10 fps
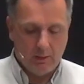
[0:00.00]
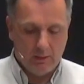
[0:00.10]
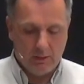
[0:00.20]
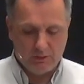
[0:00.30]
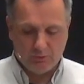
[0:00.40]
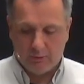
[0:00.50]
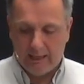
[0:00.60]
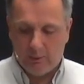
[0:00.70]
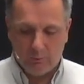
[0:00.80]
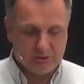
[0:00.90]
uh, to
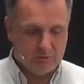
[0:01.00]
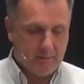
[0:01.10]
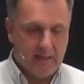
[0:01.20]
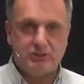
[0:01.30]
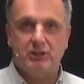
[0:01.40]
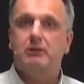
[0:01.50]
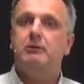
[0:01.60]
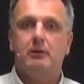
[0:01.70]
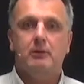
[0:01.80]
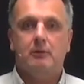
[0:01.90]
allow us to patch in
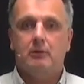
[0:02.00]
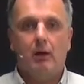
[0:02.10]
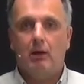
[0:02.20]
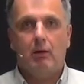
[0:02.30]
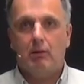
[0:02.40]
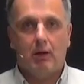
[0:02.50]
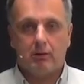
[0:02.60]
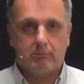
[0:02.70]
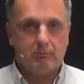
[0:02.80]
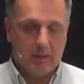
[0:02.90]
uh,
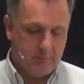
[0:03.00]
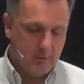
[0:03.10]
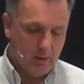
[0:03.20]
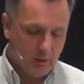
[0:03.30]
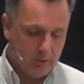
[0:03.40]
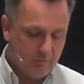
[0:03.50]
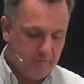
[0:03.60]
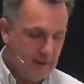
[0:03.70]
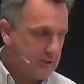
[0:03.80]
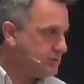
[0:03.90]
a, um, a, load of
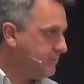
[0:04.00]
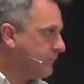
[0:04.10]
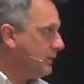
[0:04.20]
effects.